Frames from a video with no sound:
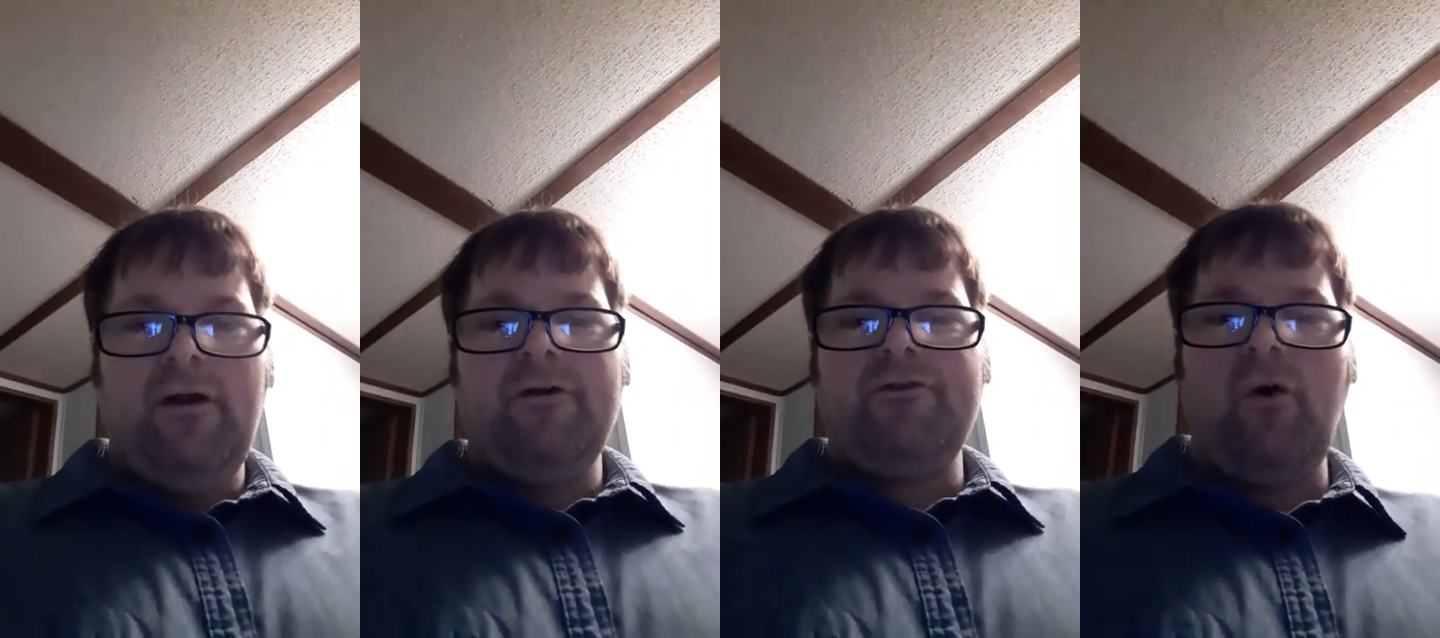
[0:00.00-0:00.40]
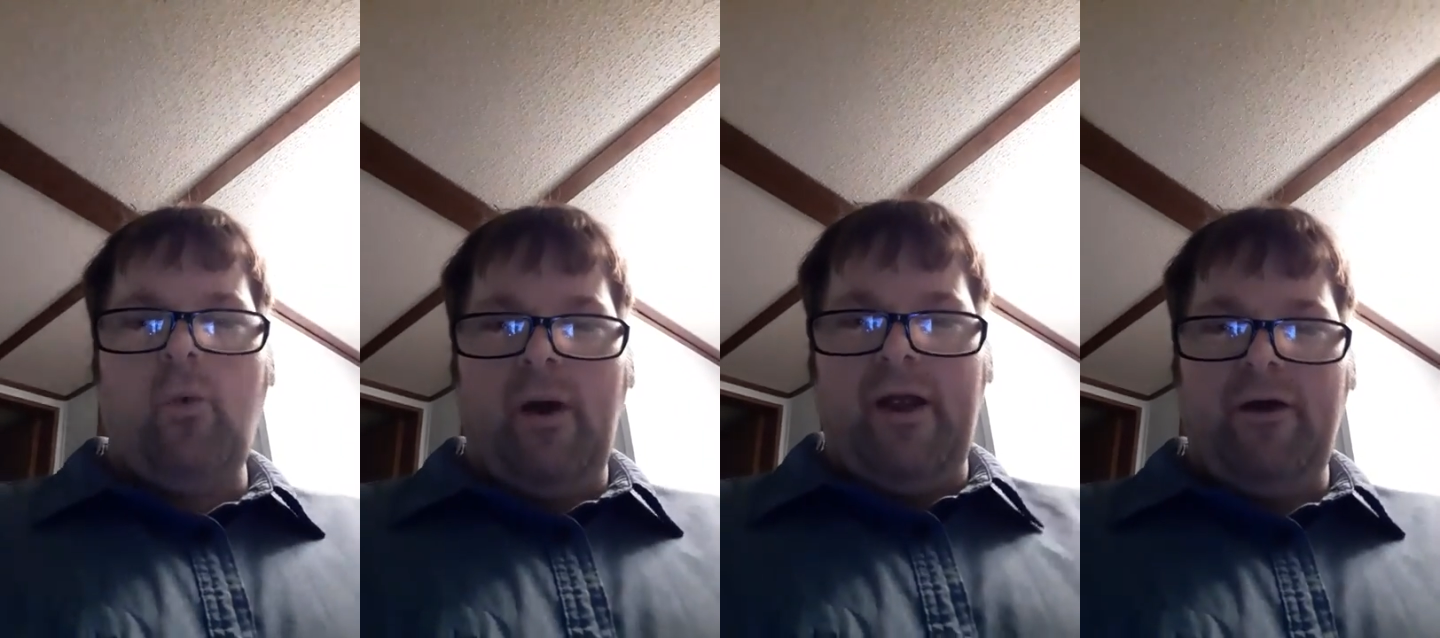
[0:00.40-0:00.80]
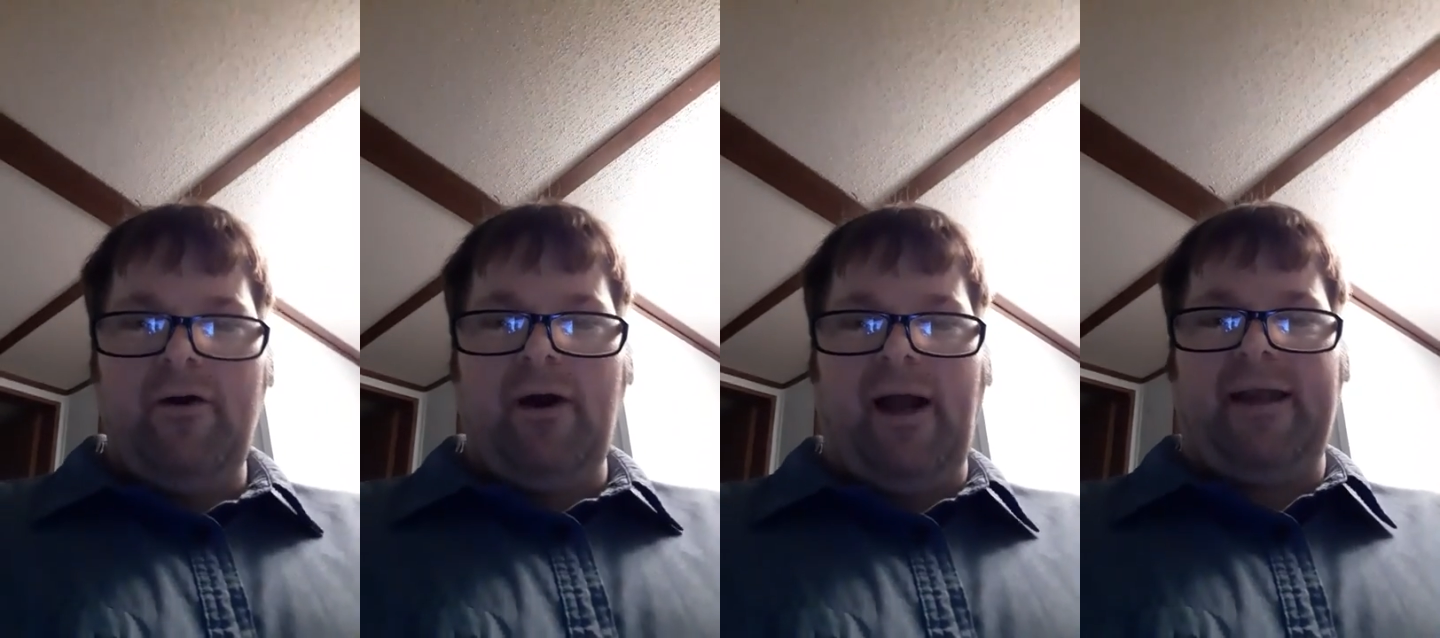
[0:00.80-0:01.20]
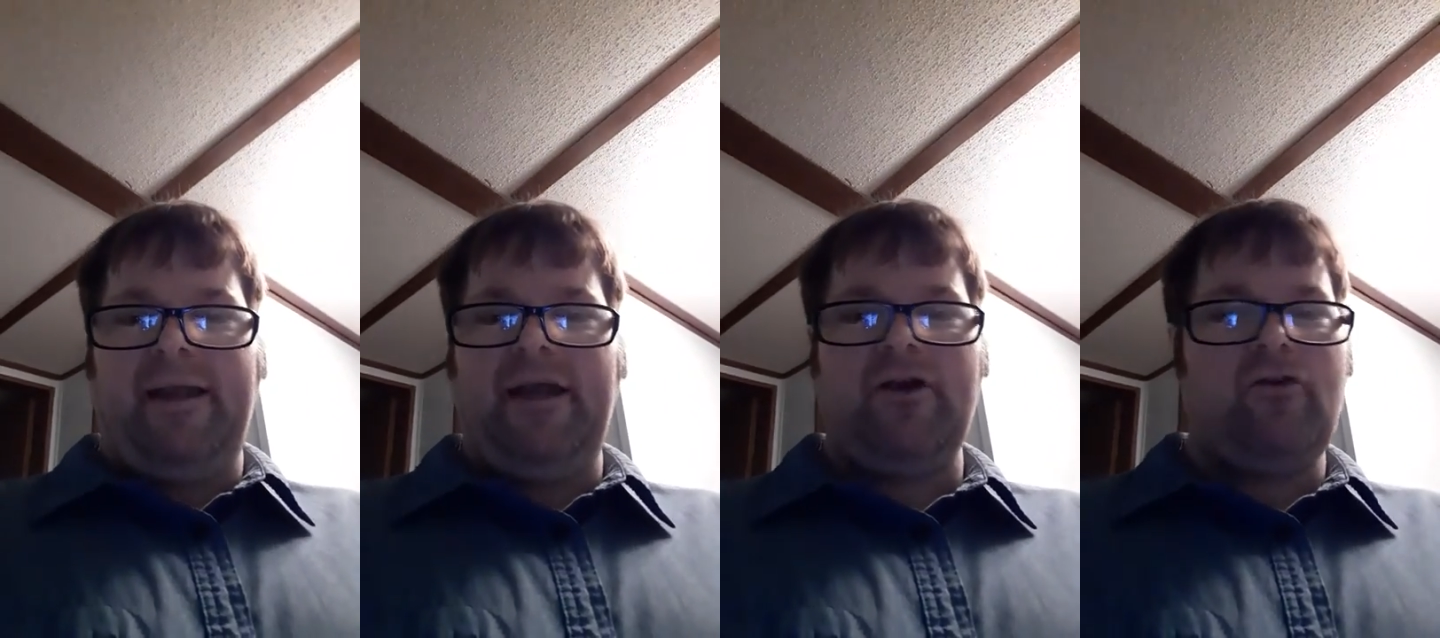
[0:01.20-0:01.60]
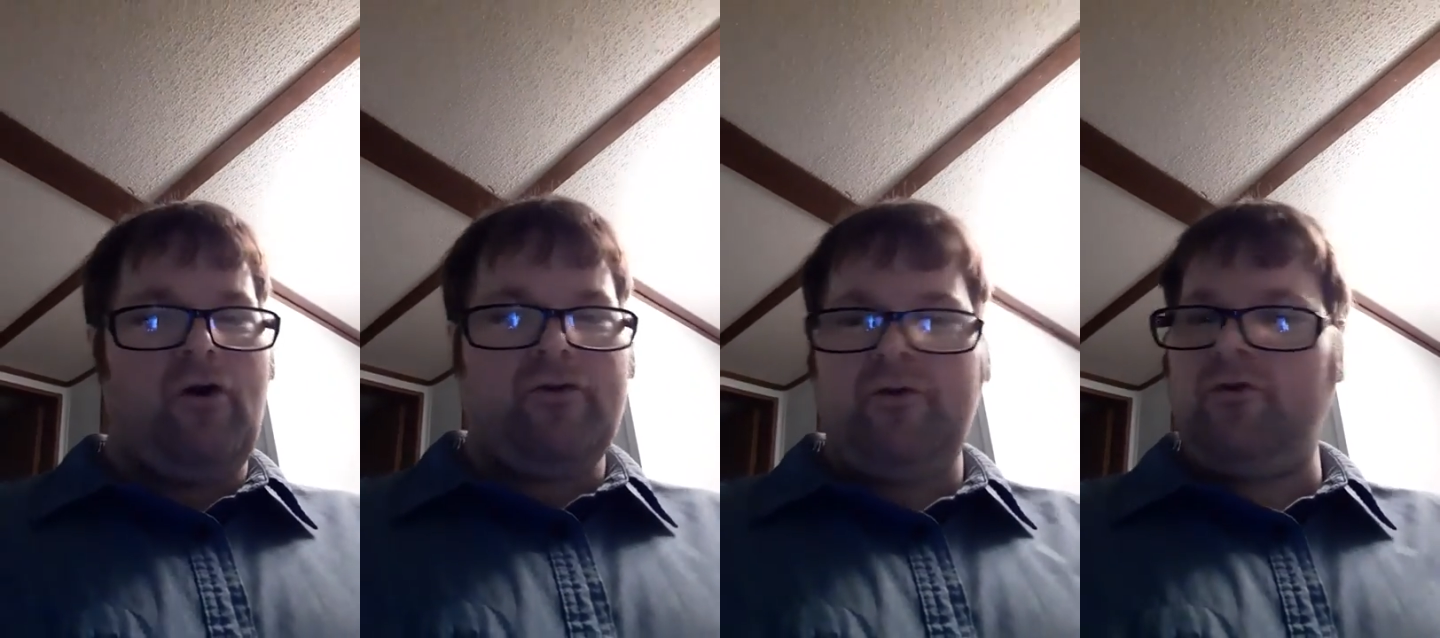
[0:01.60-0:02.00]
to where I can get
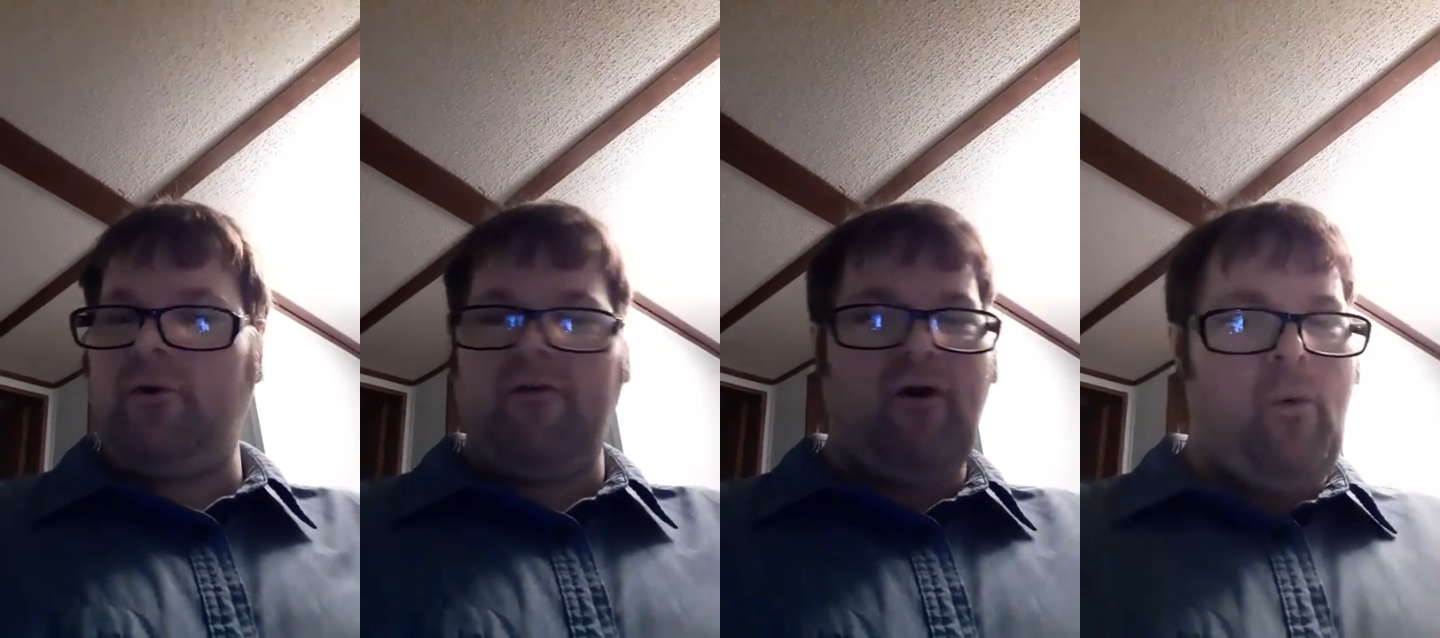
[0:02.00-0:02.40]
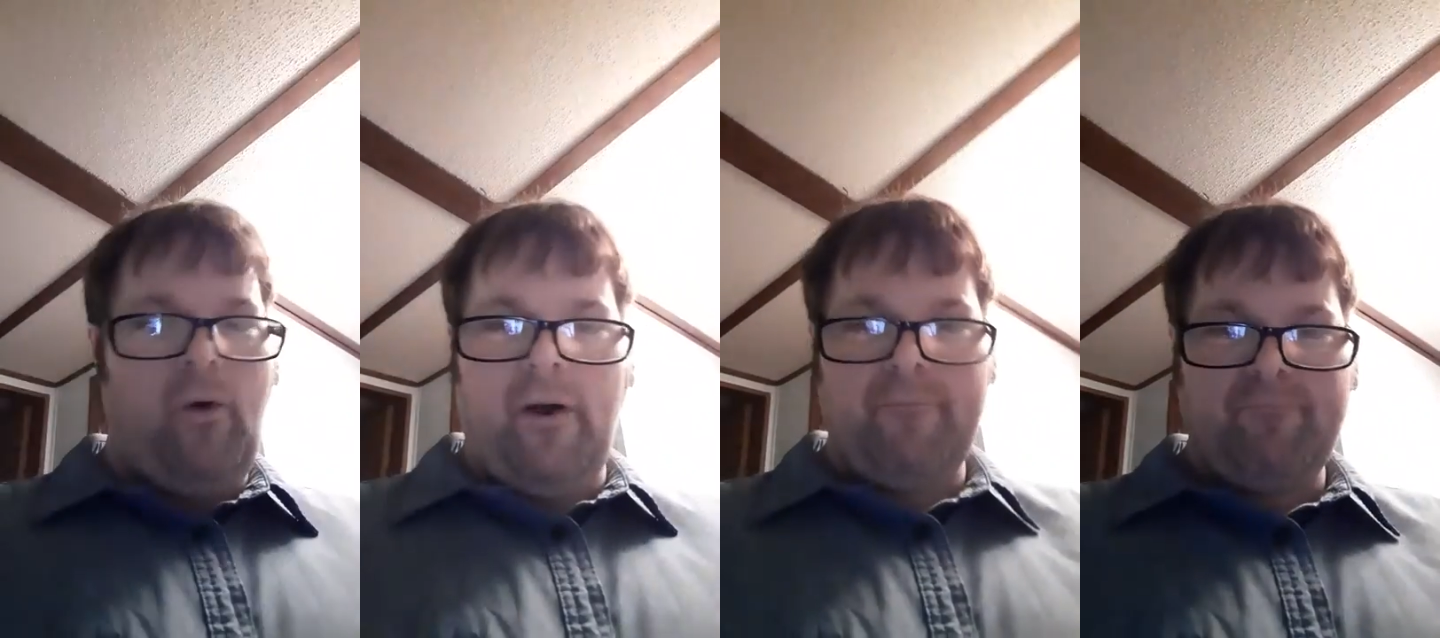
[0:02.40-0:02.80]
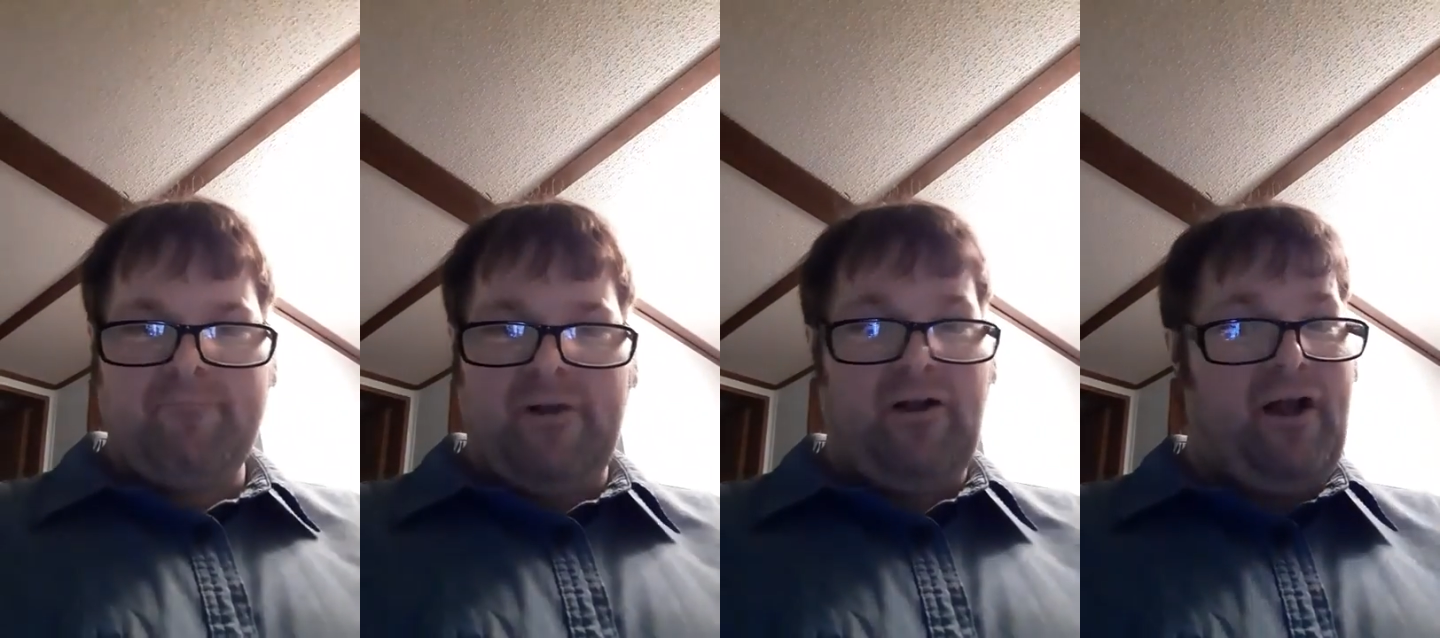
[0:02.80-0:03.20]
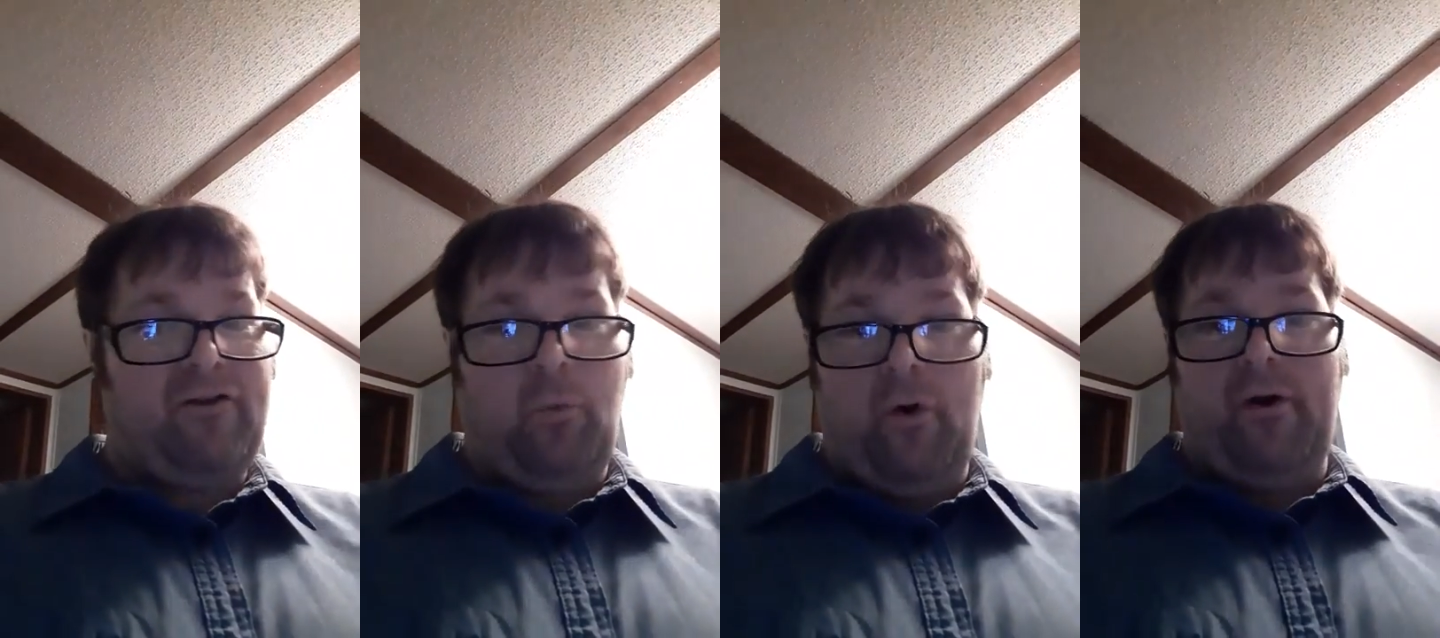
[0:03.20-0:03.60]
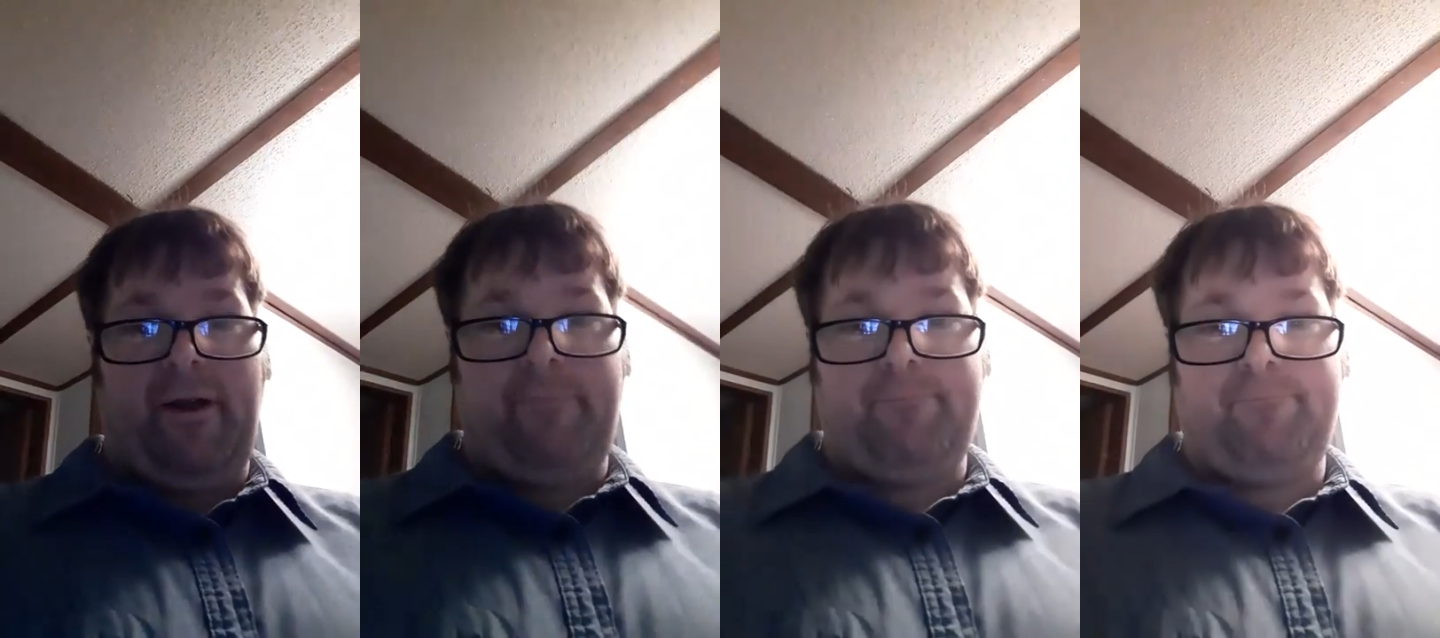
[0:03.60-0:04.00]
groceries whenever I want and I have to worry.